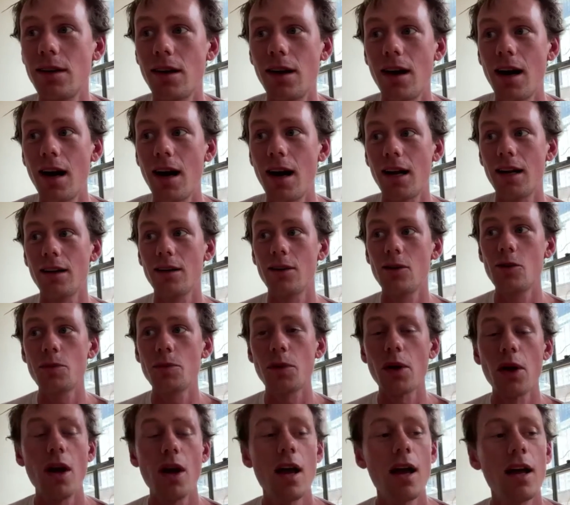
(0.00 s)
All right, I hope
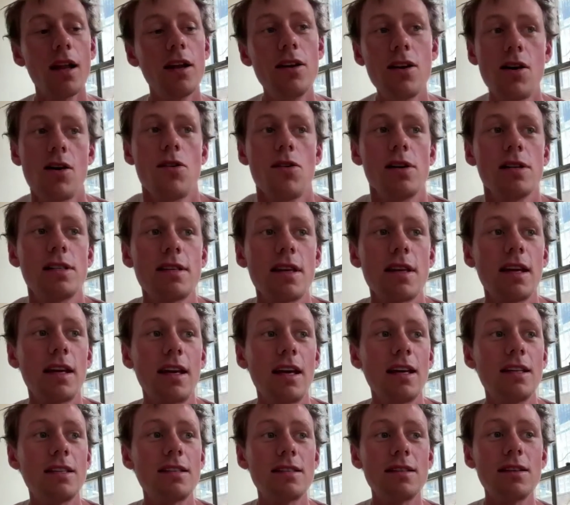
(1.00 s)
you. No, it's like
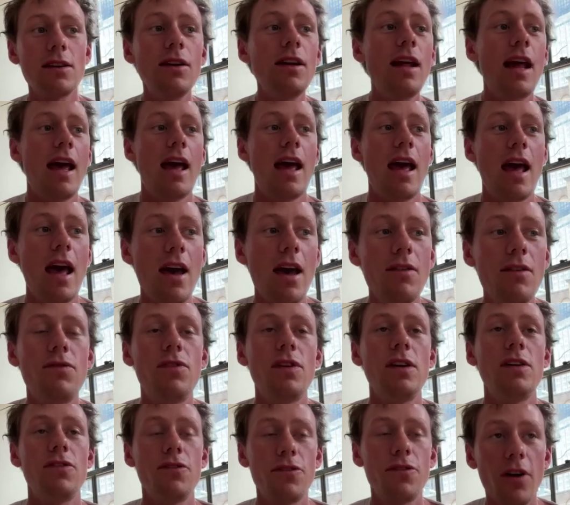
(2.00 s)
it's still a
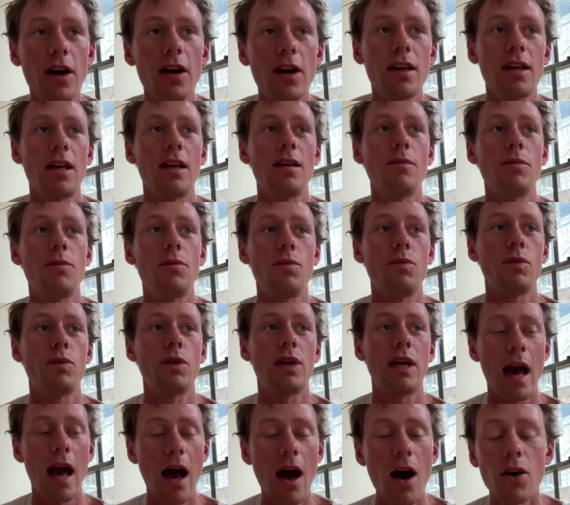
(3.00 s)
heavy fucking
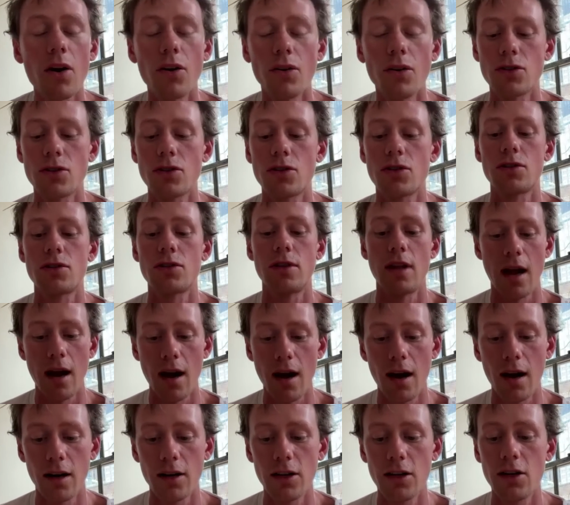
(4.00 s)
couch
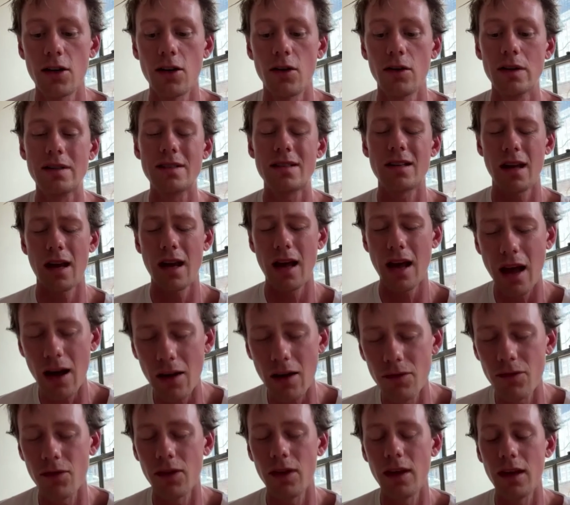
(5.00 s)
there. It's the
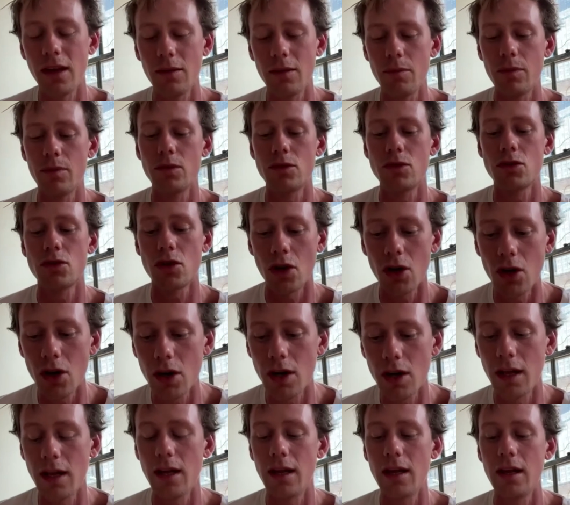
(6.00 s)
heavy,
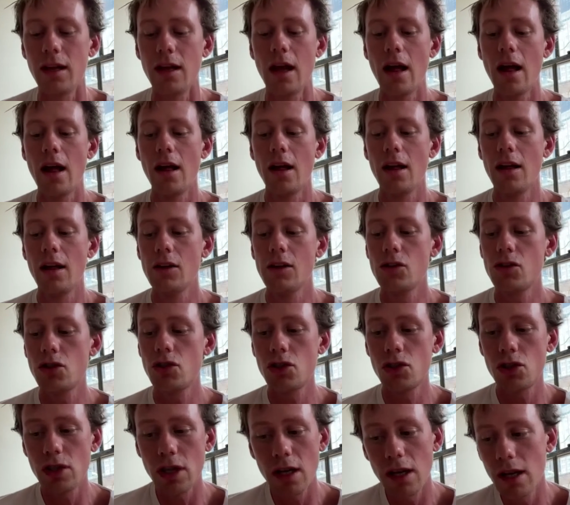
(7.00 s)
dirty,
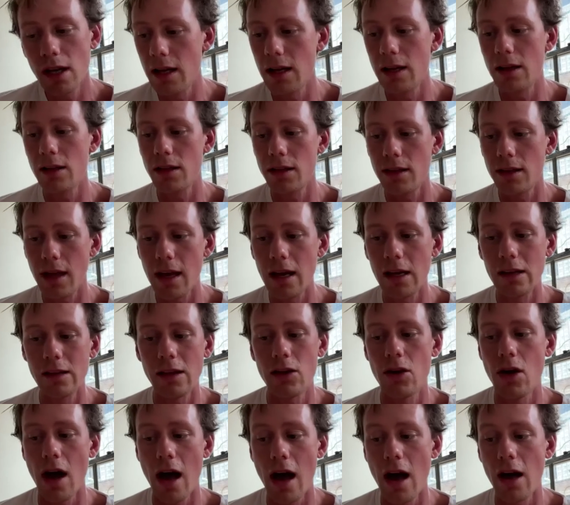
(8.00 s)
shitty thing that
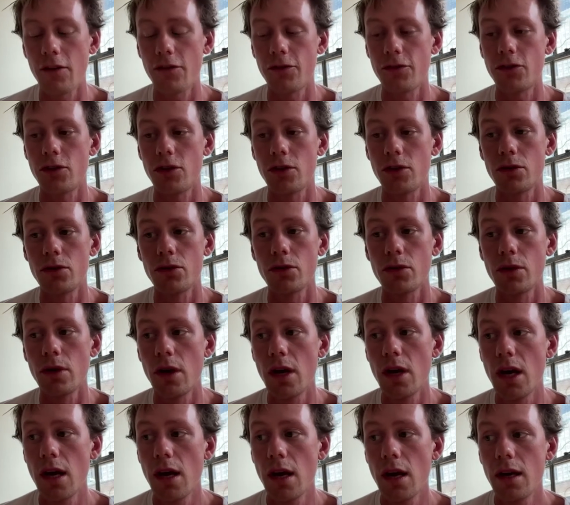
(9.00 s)
you have to
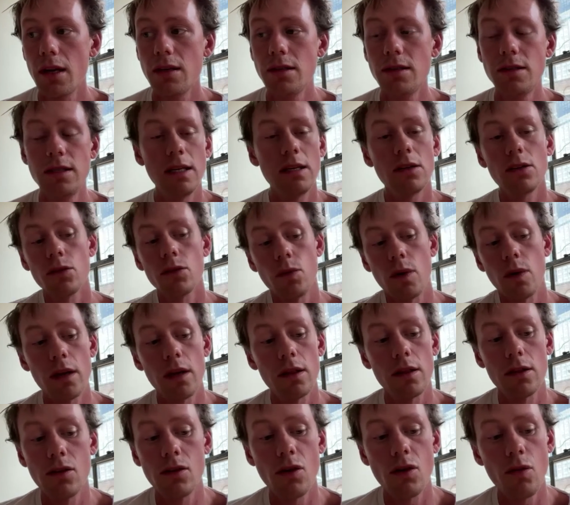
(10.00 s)
deal
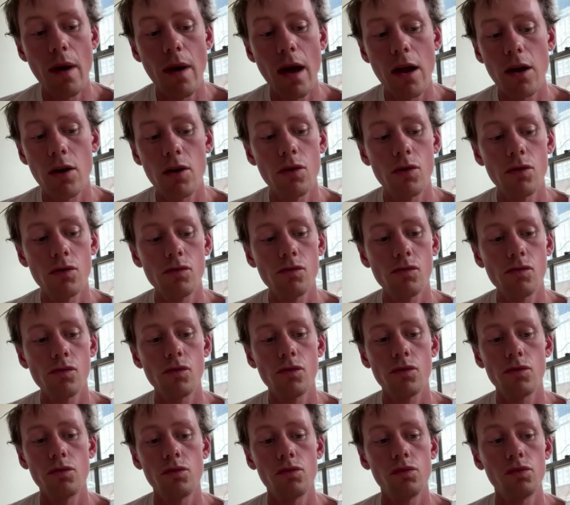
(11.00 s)
with, no matter
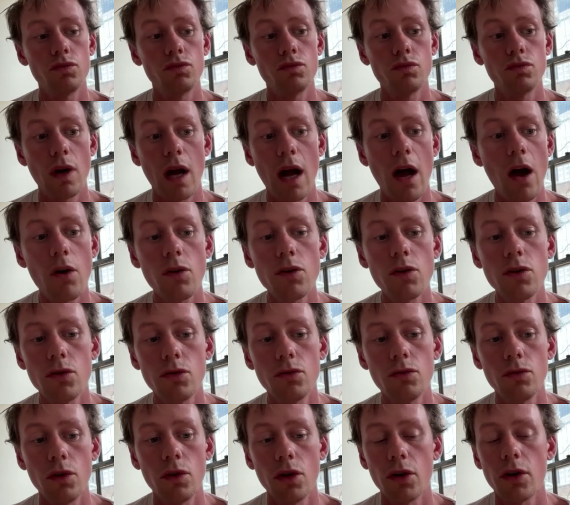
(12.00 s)
how
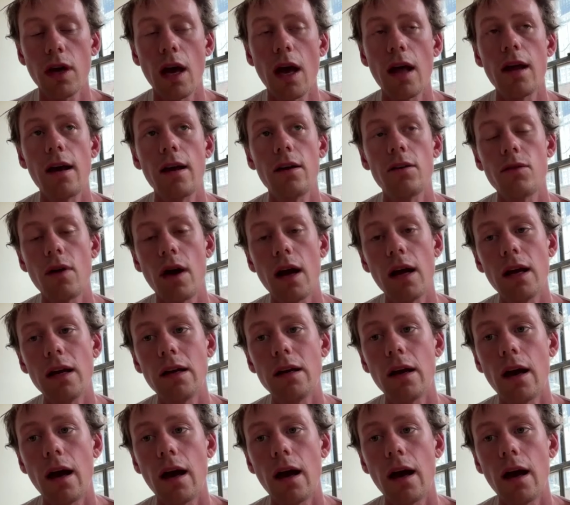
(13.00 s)
you look at it, right?